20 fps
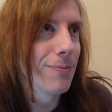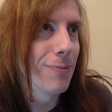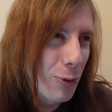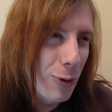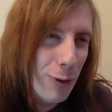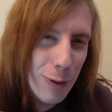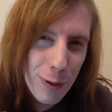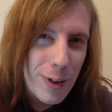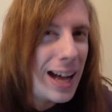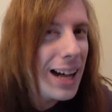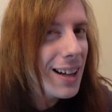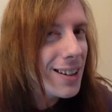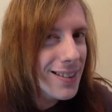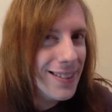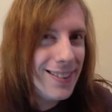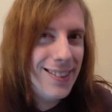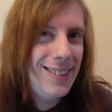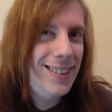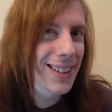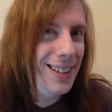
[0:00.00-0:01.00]
felt
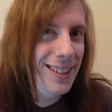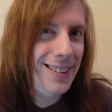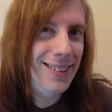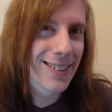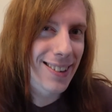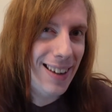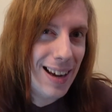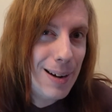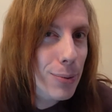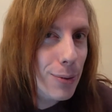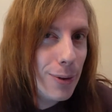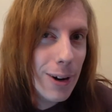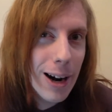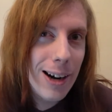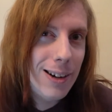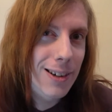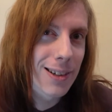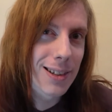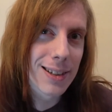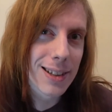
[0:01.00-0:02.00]

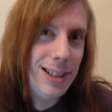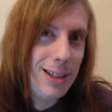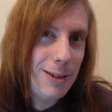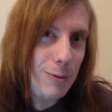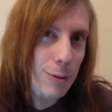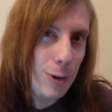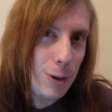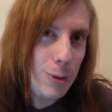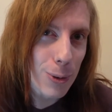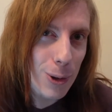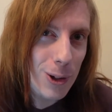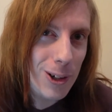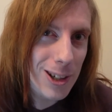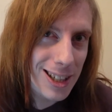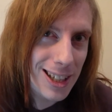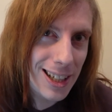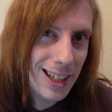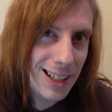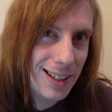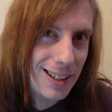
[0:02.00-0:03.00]
contemporarily
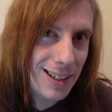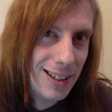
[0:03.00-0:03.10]
rewarding.